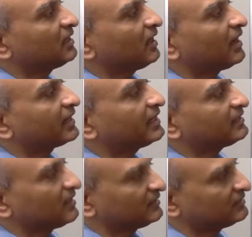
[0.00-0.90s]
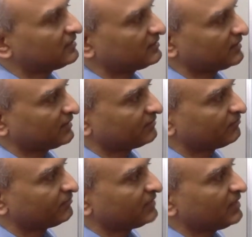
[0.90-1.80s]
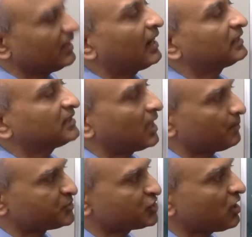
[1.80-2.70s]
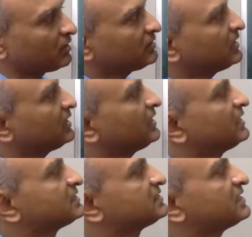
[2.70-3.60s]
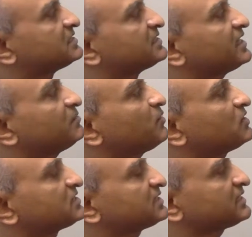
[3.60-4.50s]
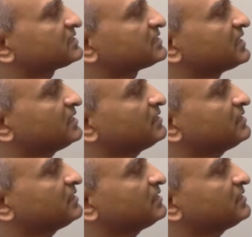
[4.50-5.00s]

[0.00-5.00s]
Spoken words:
I get another ring. And the upshot is that Z mod 6Z